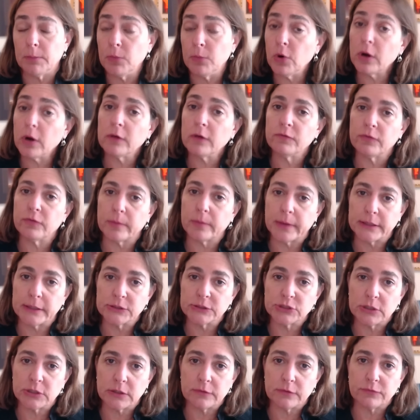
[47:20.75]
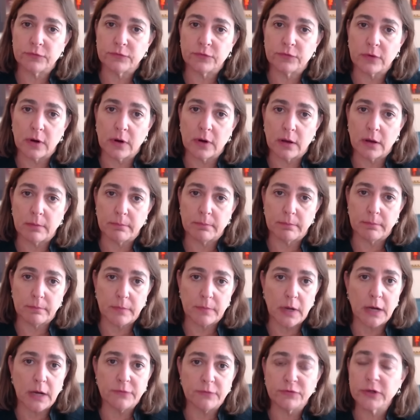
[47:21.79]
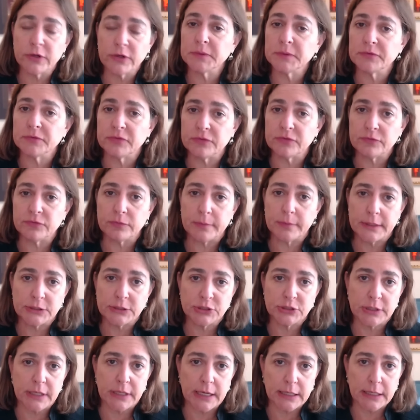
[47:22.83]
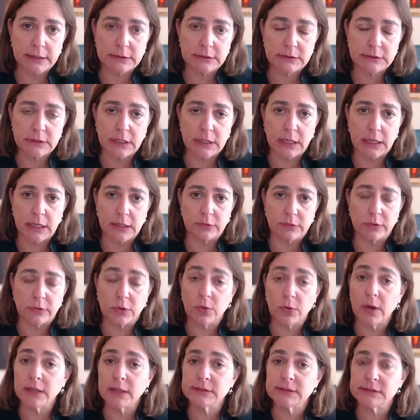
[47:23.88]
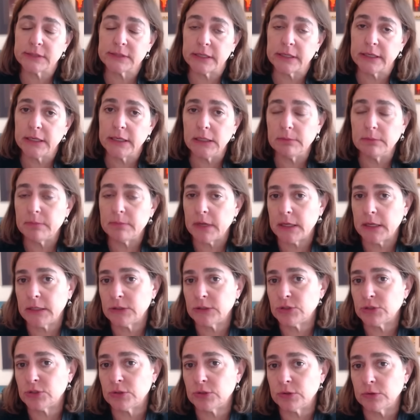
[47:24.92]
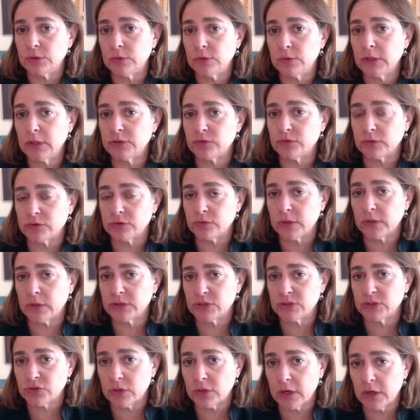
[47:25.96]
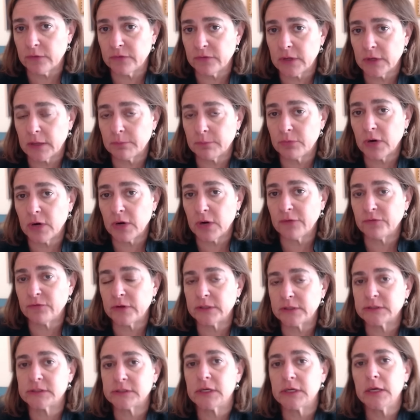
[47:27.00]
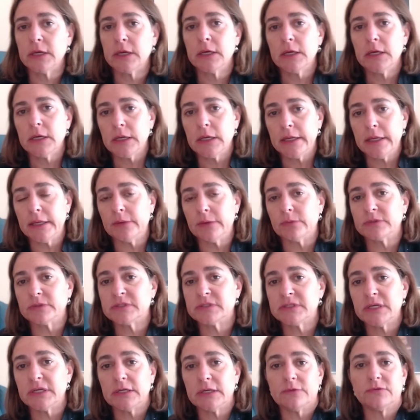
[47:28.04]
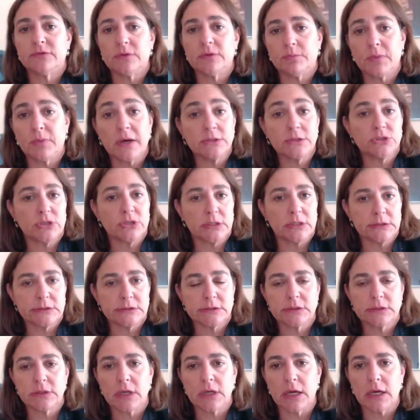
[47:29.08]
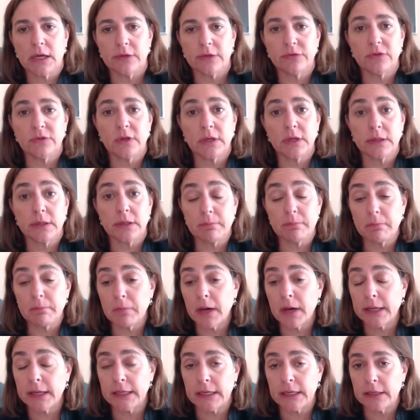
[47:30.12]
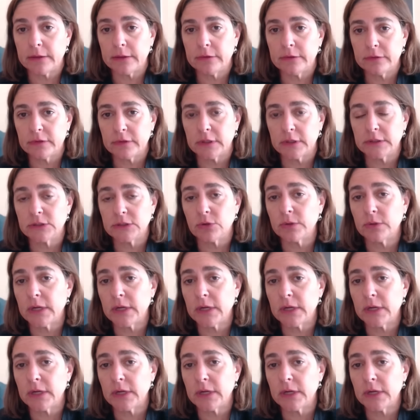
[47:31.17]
more information from Freedom of Information Act request that he made to Israel's Registrar of Nonprofits. He received the budget, the money, the